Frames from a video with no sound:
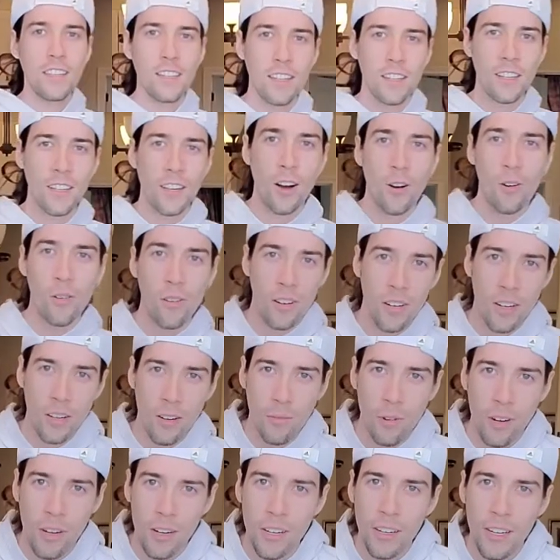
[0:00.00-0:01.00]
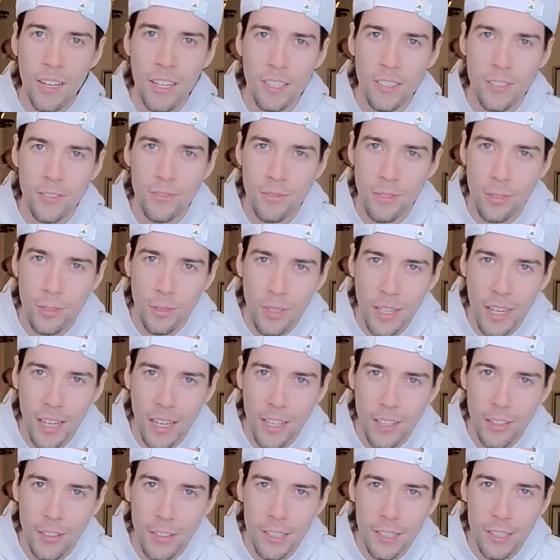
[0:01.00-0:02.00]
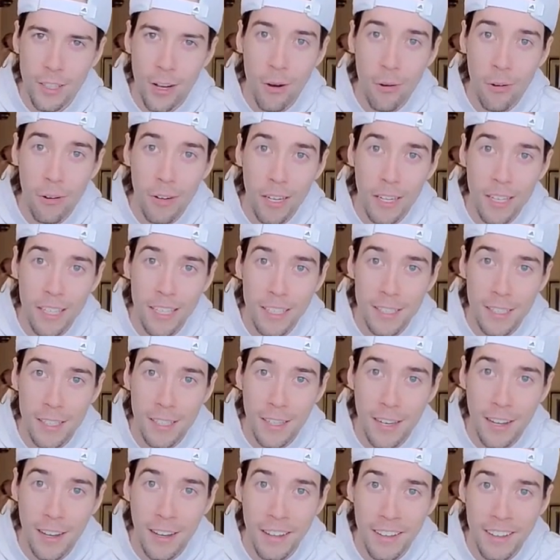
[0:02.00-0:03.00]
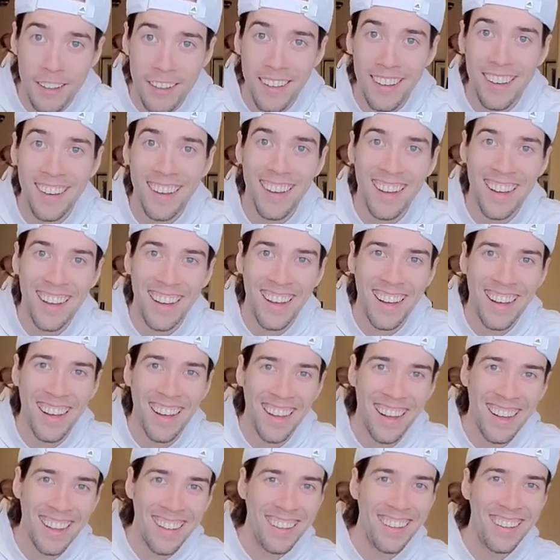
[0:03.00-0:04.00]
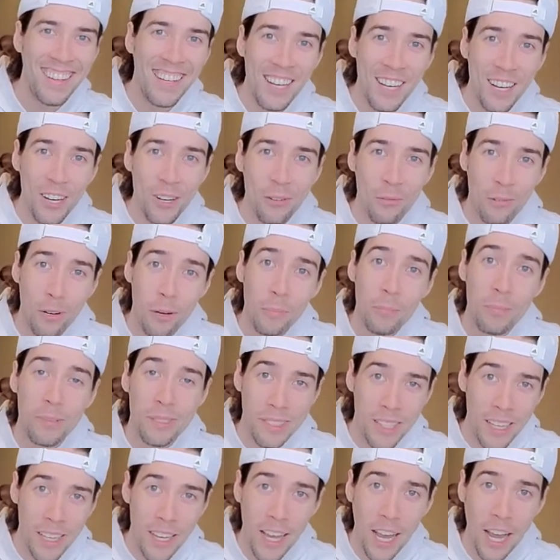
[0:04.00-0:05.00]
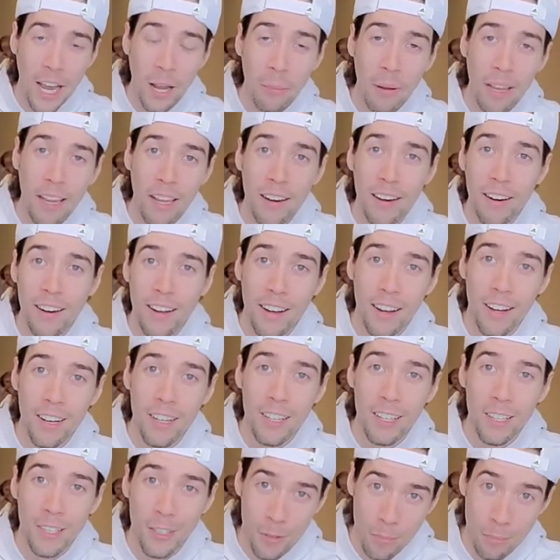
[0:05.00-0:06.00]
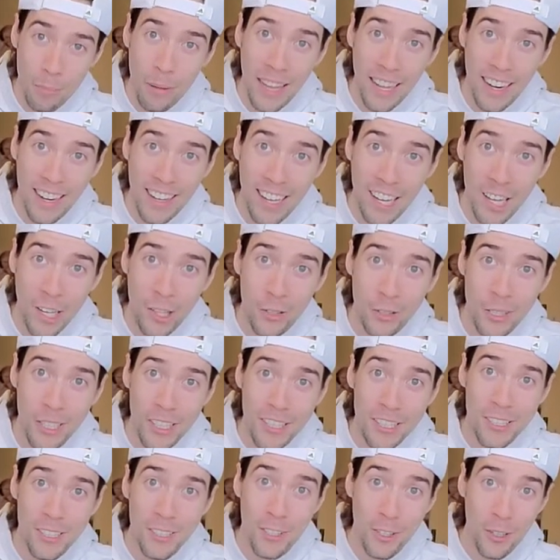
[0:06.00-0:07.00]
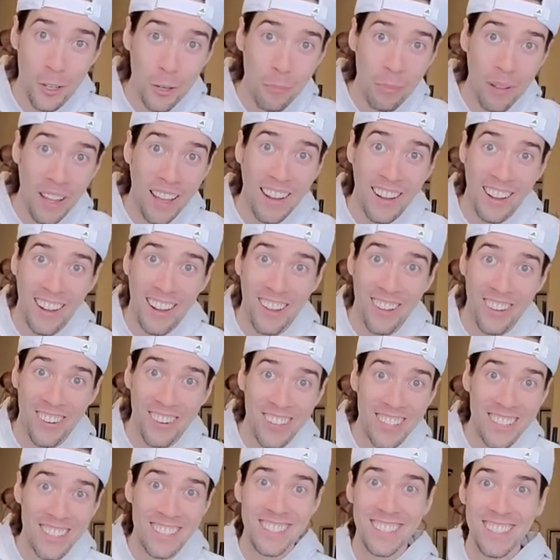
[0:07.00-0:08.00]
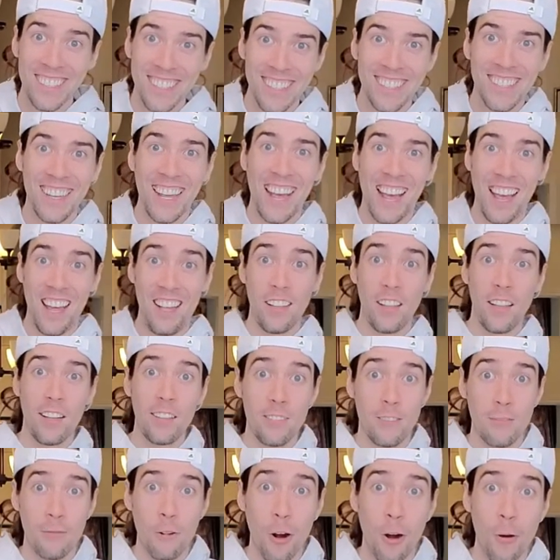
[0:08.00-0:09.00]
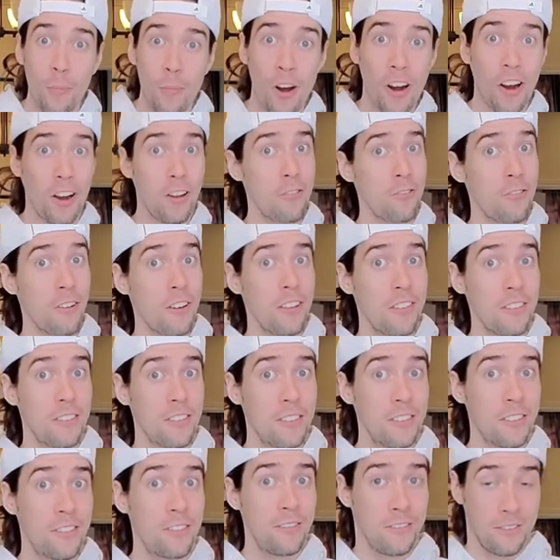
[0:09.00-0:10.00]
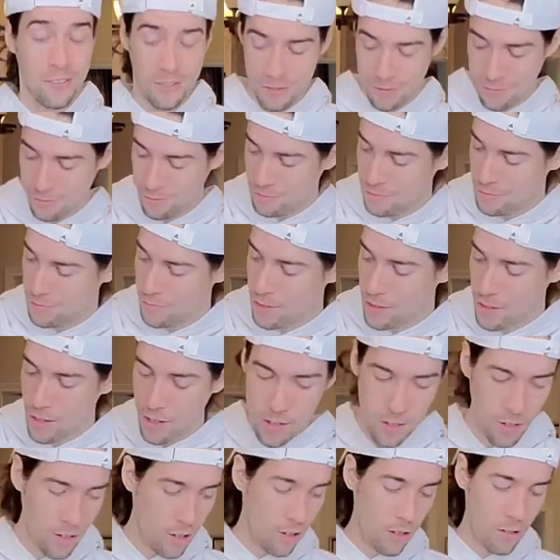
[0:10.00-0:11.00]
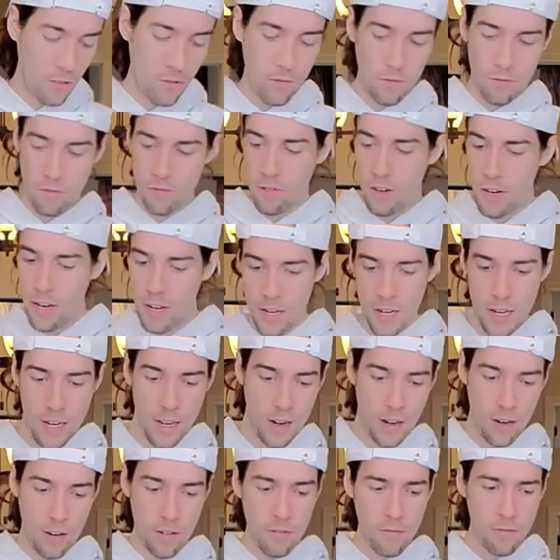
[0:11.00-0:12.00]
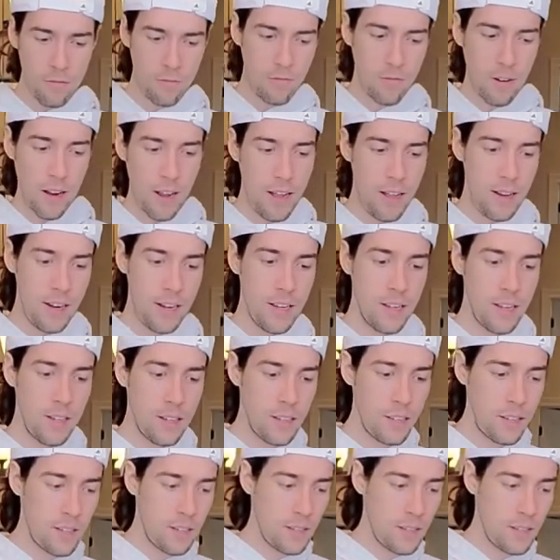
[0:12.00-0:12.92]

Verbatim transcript: that coconut water has fruit calories? Coconut is a nut. Whoops. I mean plant calories, good plant calories, and lots of carbohydrates. Alrighty.